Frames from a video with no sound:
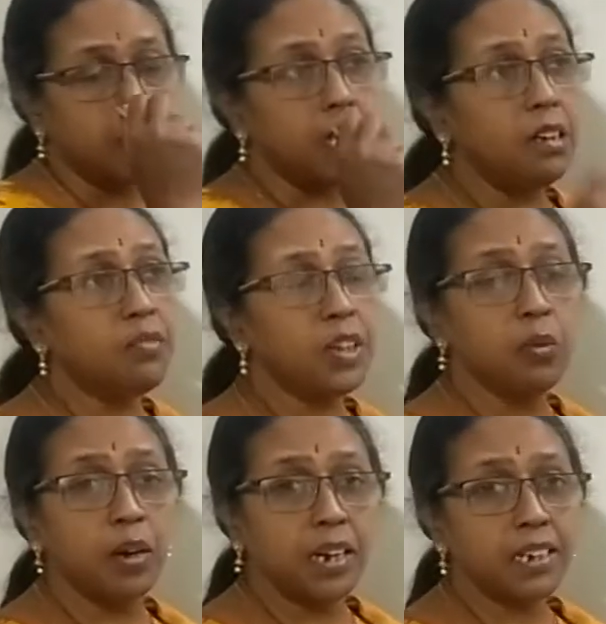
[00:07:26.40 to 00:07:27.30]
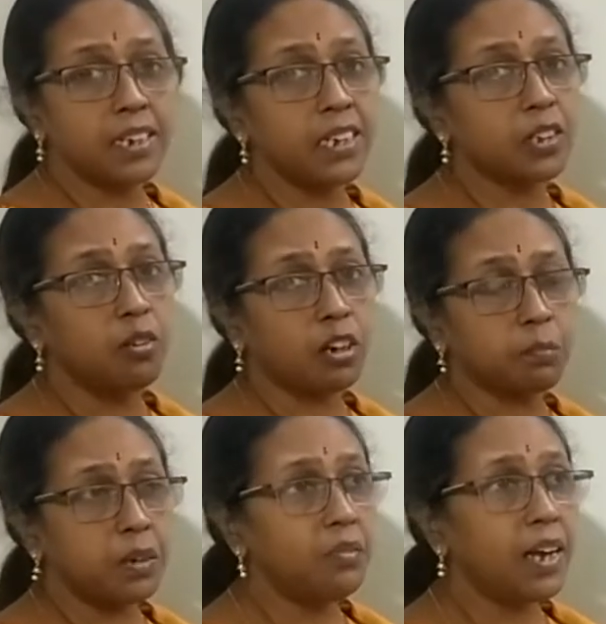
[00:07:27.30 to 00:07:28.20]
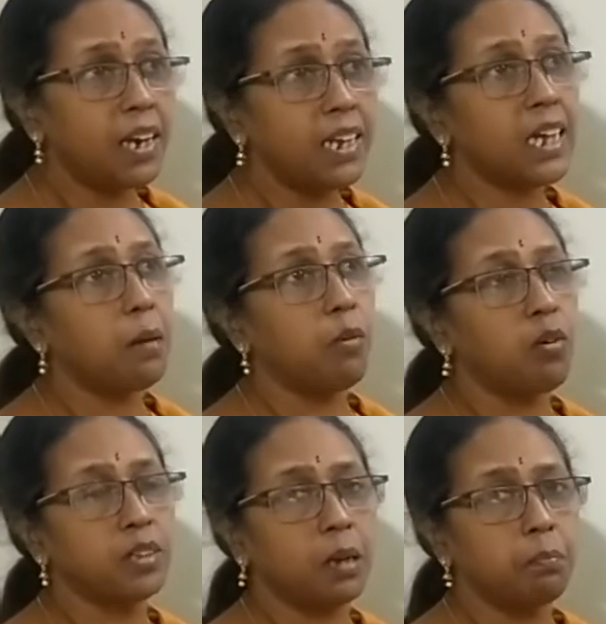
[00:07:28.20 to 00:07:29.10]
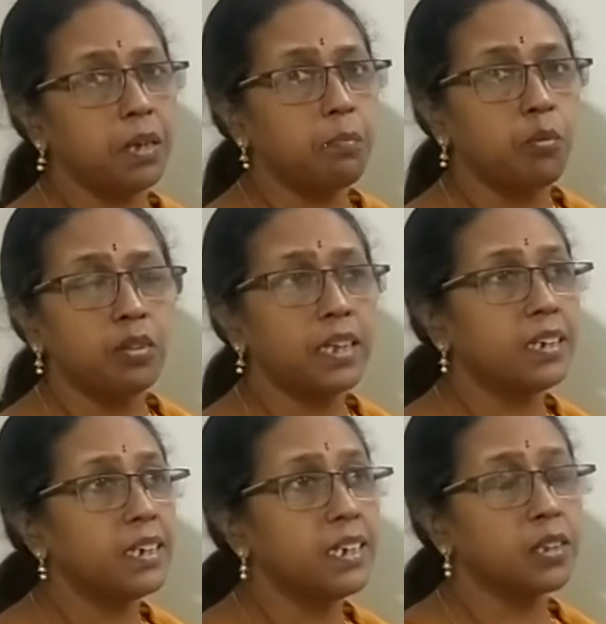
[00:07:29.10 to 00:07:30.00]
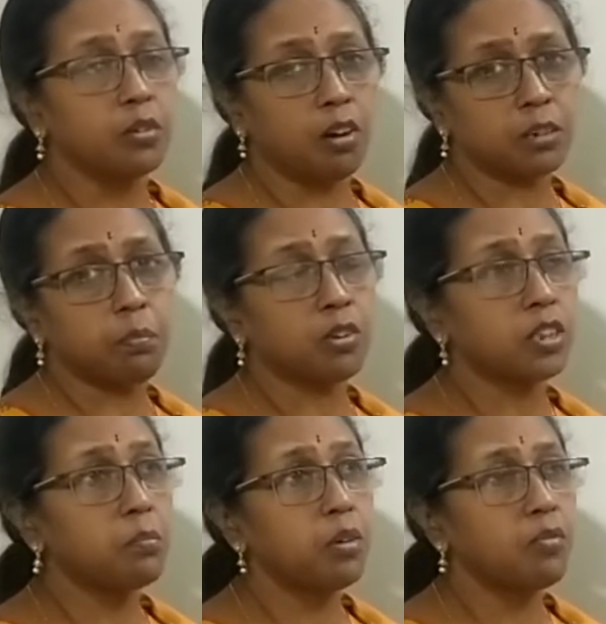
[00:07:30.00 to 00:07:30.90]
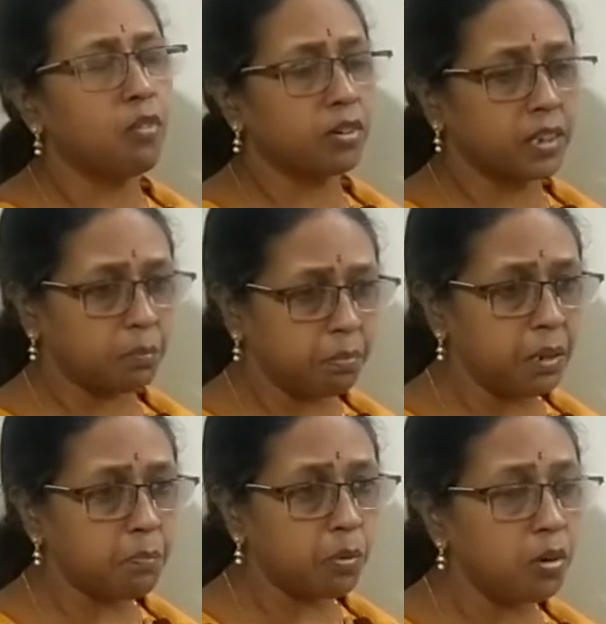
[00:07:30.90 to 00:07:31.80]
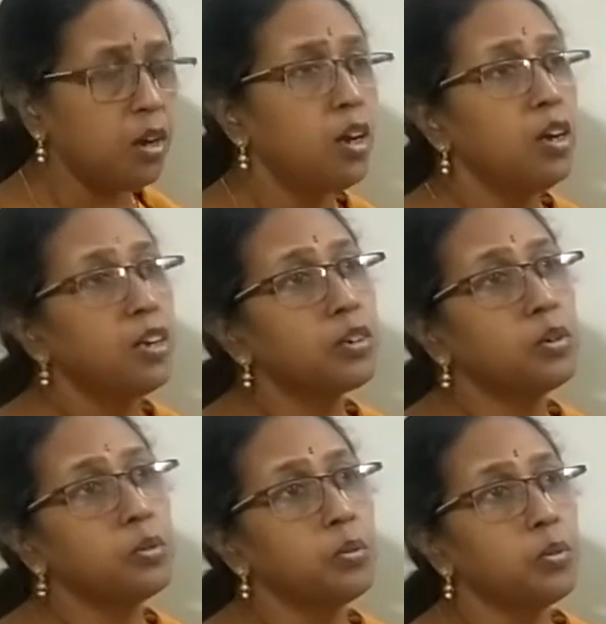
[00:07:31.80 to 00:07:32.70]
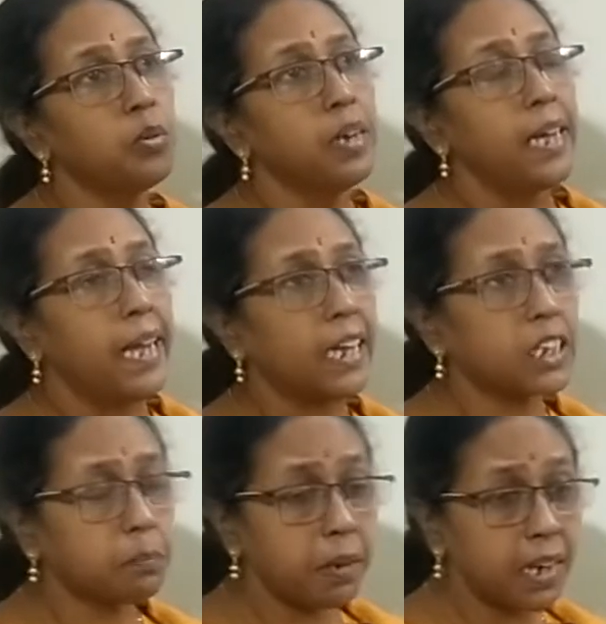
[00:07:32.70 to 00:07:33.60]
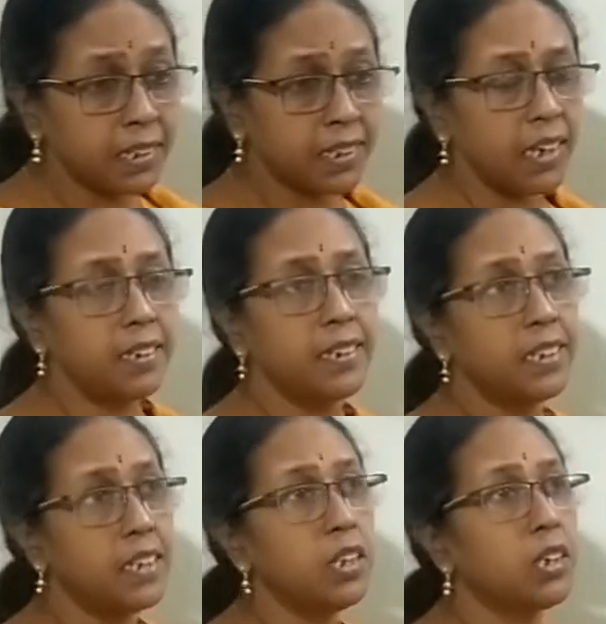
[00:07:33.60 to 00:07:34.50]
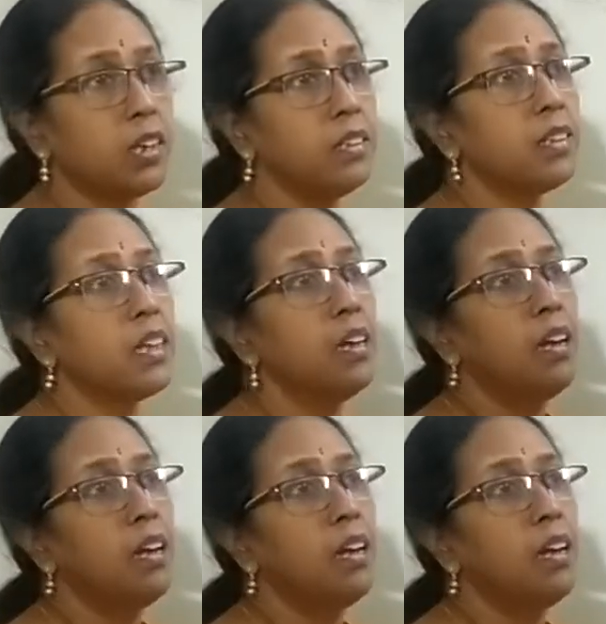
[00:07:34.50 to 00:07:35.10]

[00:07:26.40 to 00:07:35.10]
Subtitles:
If equality is not prevailing among the people, then it is not possible for the people to express their decisions